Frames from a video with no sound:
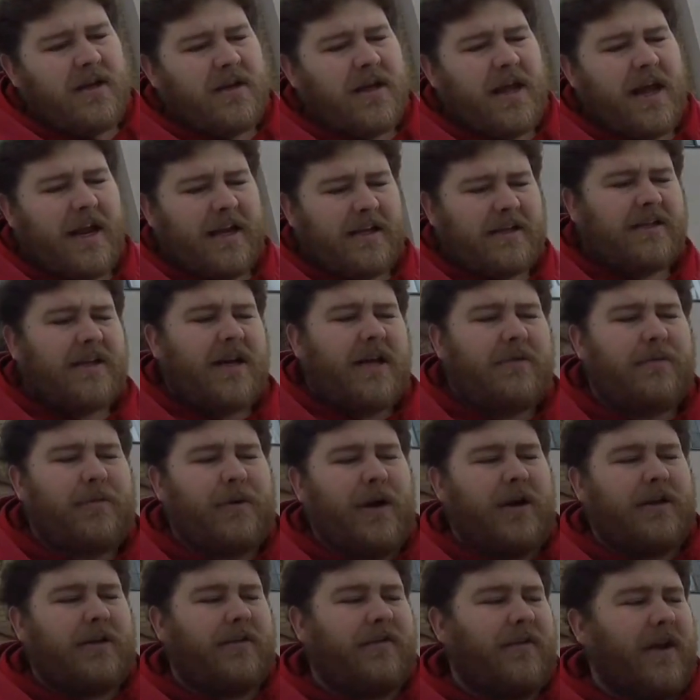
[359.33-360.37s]
that it sucked
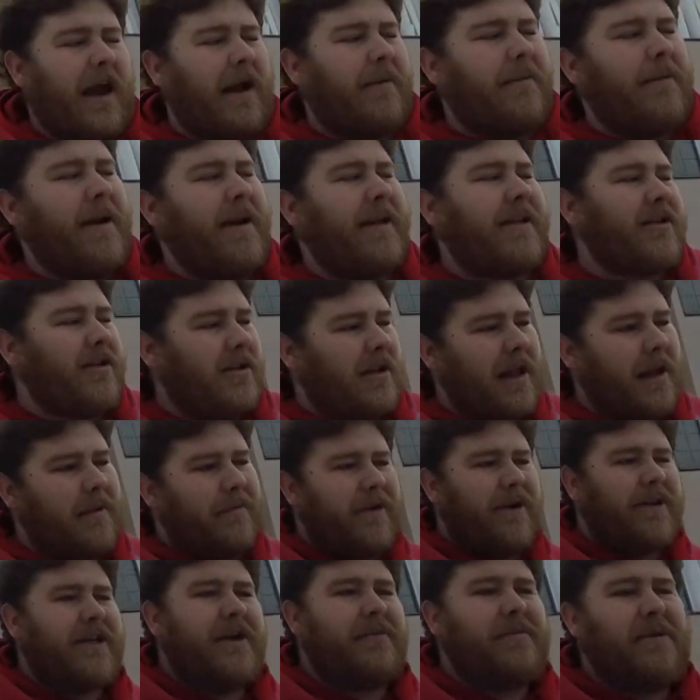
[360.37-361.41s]
because of how many
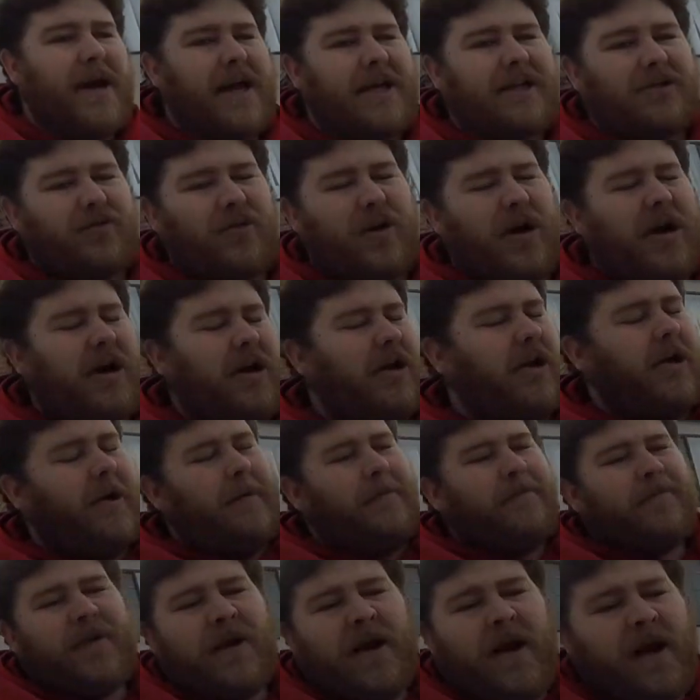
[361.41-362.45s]
celebrities have passed away. You
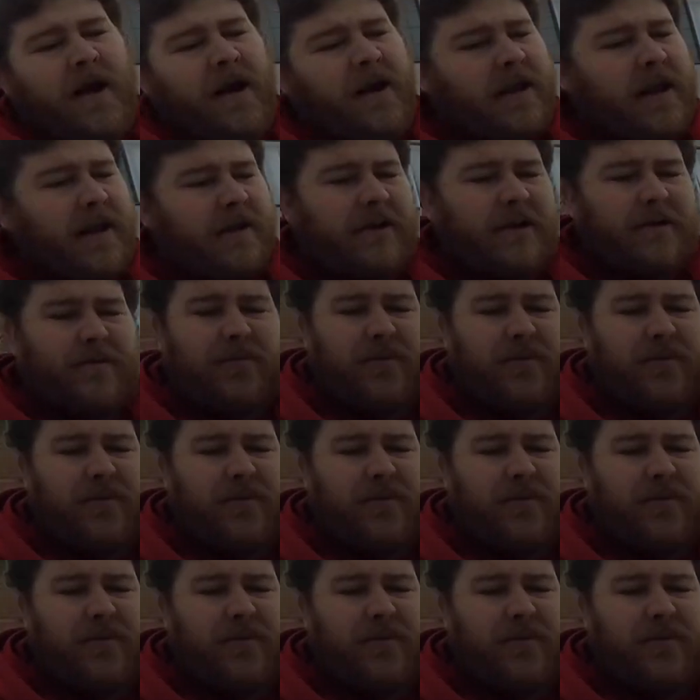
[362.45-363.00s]
know, there's